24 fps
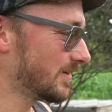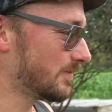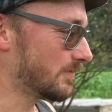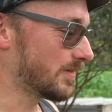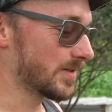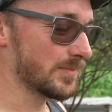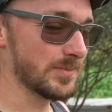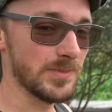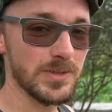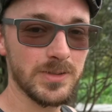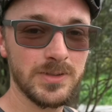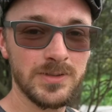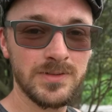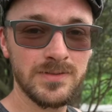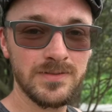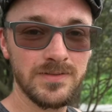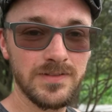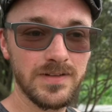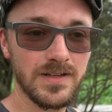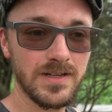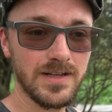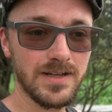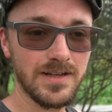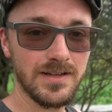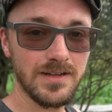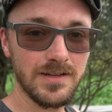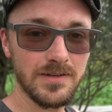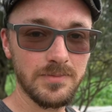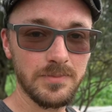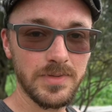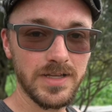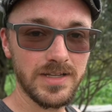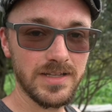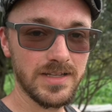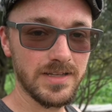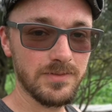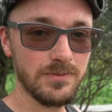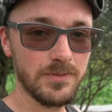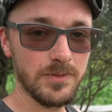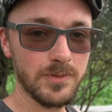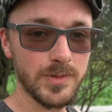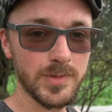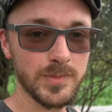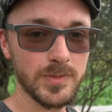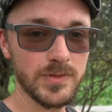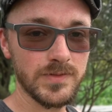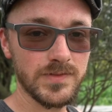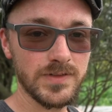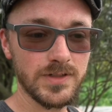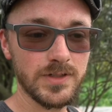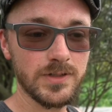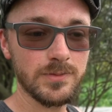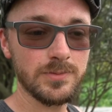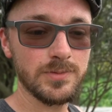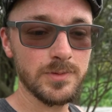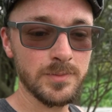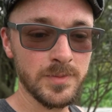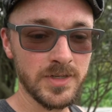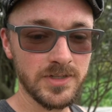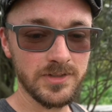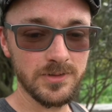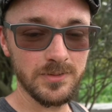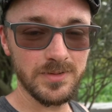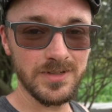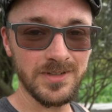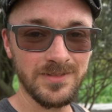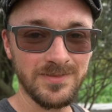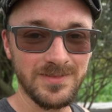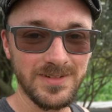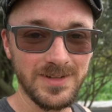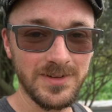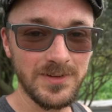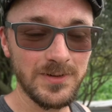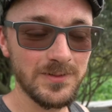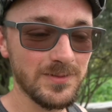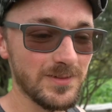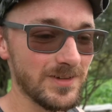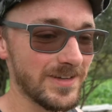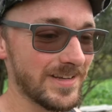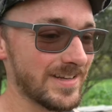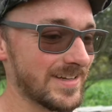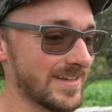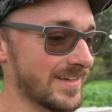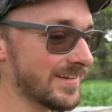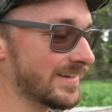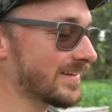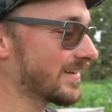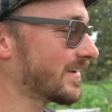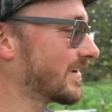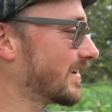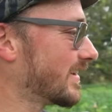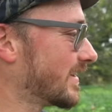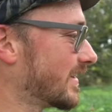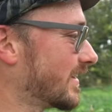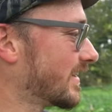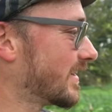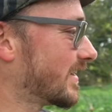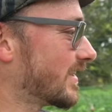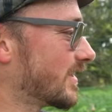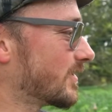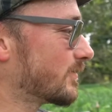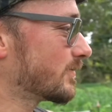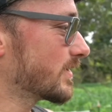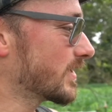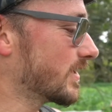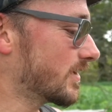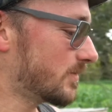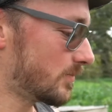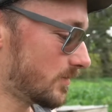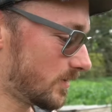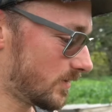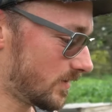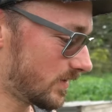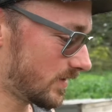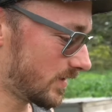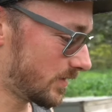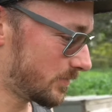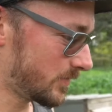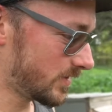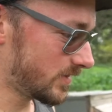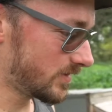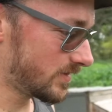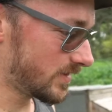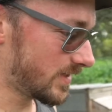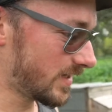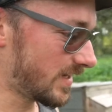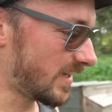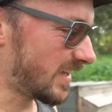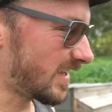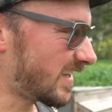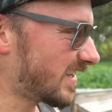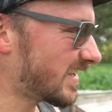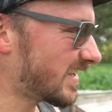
we move. And then when we move the coop, we make sure we don't run over any. And then we get them all. How many did you get?